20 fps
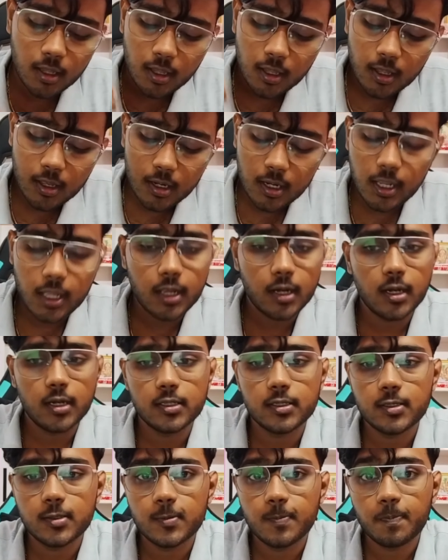linked
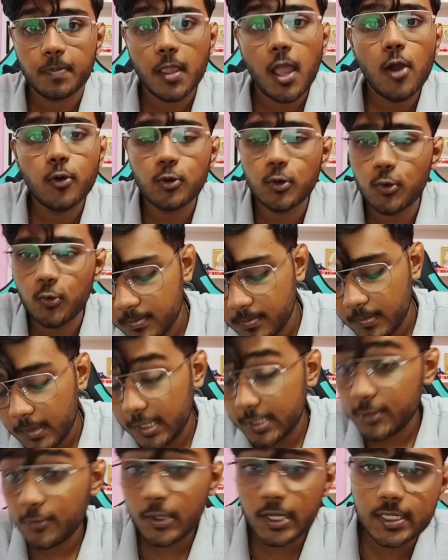list? How to do it? It's
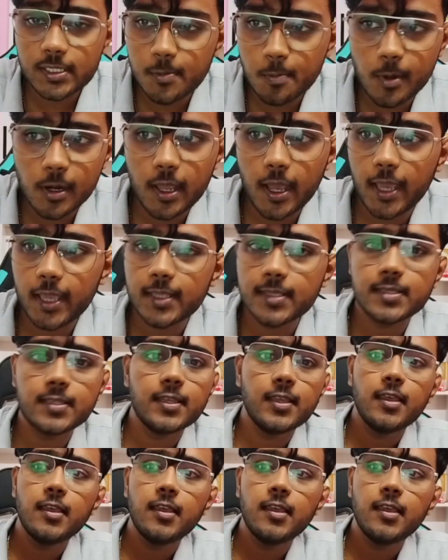very simple, guys.